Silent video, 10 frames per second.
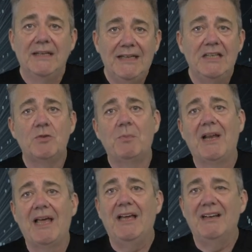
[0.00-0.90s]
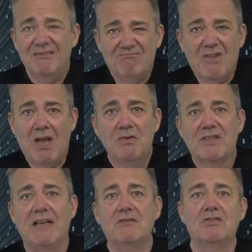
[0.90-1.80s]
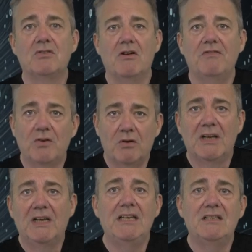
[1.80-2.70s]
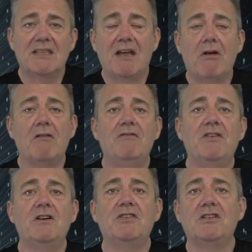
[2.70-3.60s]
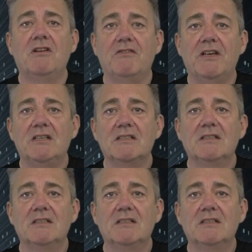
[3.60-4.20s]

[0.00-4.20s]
Each player knows that stuff, or at least their own version of it.